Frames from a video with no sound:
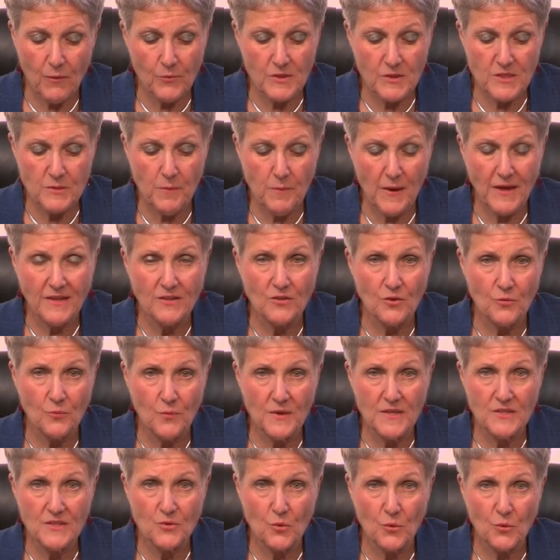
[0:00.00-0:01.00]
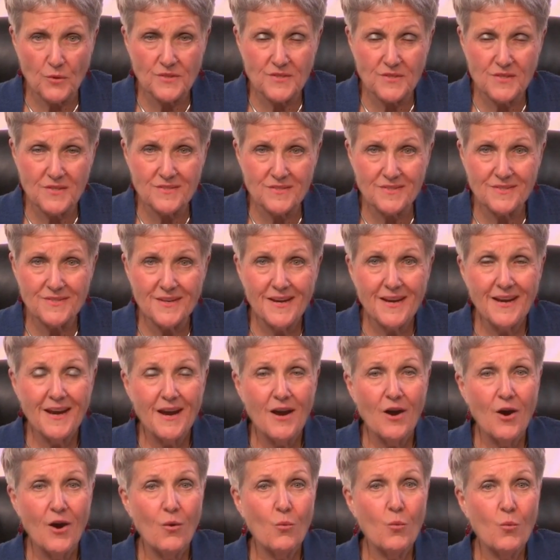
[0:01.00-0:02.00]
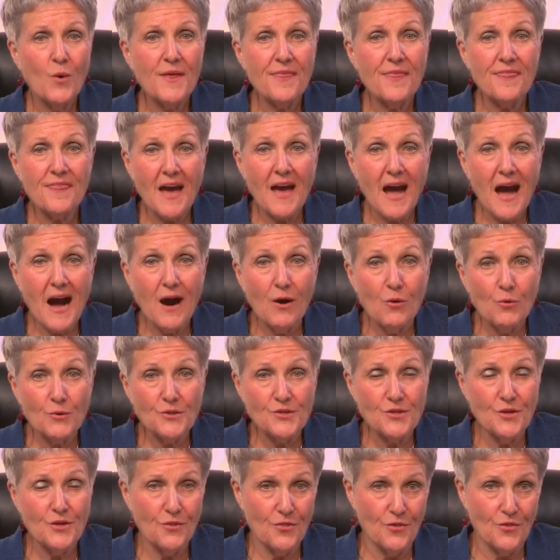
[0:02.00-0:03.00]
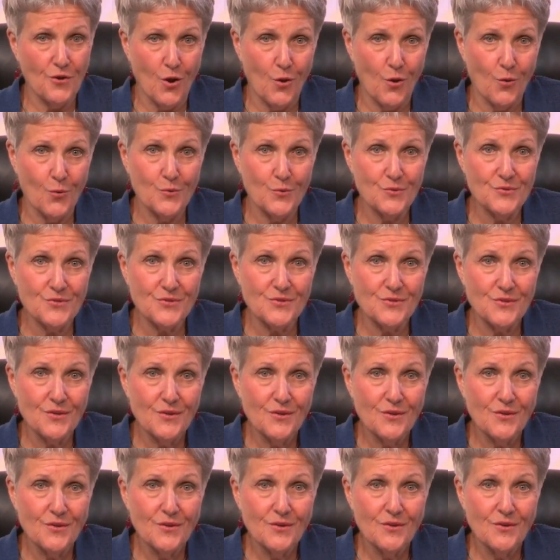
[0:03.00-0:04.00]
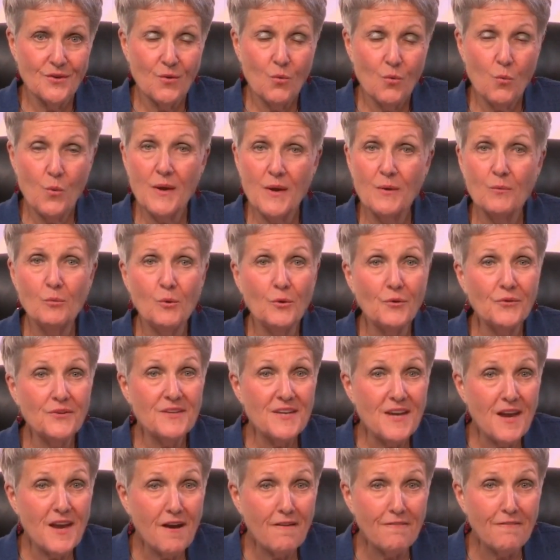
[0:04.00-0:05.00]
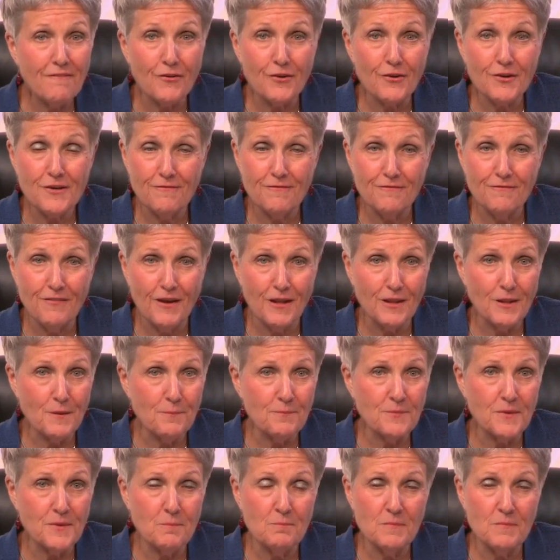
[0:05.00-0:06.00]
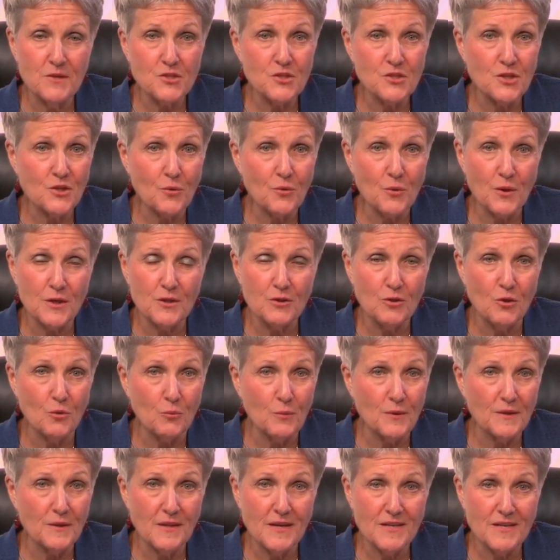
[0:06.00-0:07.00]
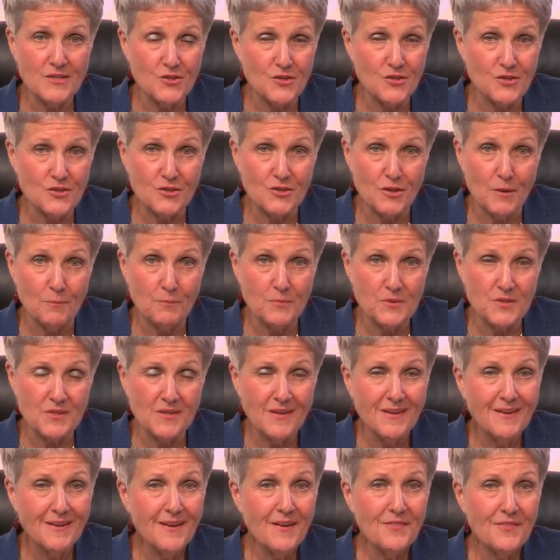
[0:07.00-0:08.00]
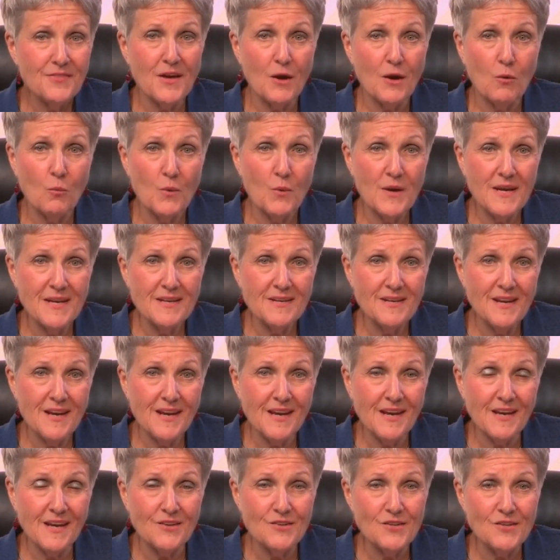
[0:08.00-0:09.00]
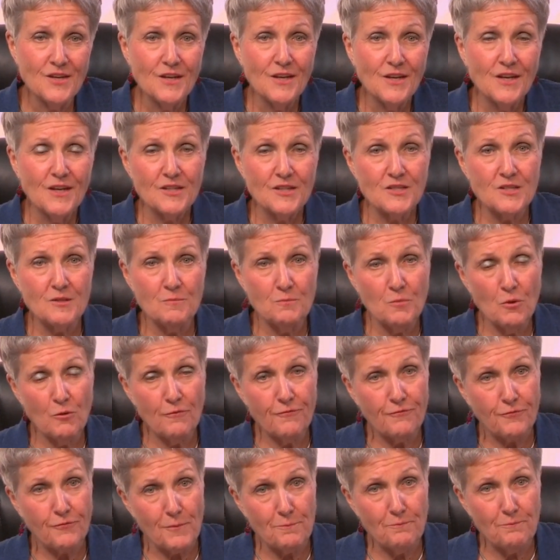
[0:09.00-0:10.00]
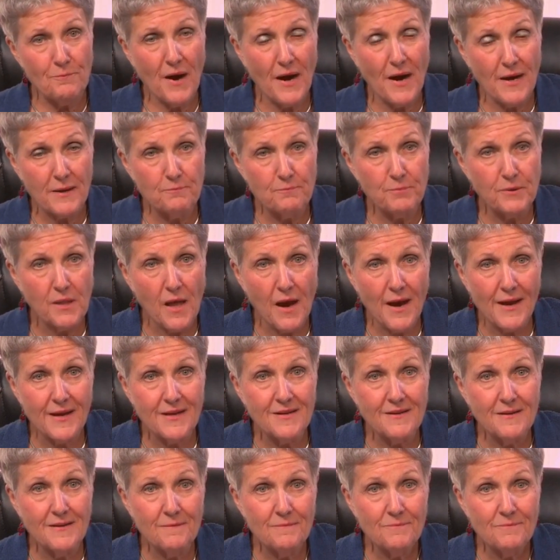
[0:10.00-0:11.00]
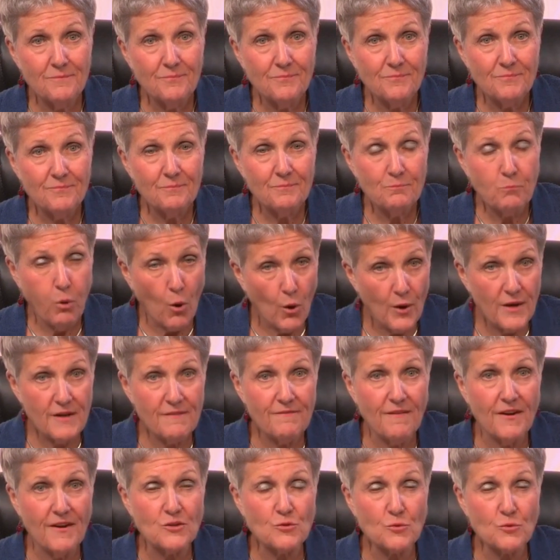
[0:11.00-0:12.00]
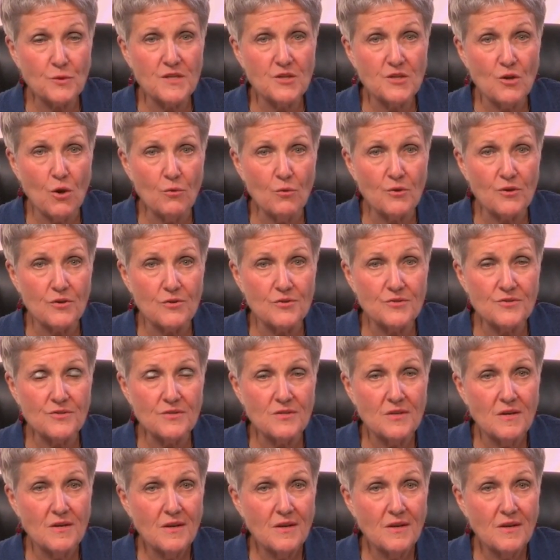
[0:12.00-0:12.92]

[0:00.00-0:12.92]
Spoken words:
respect and resources? Without those, we will never develop the mission-critical relationships that we need to move from pipeline, point-of-entry donors,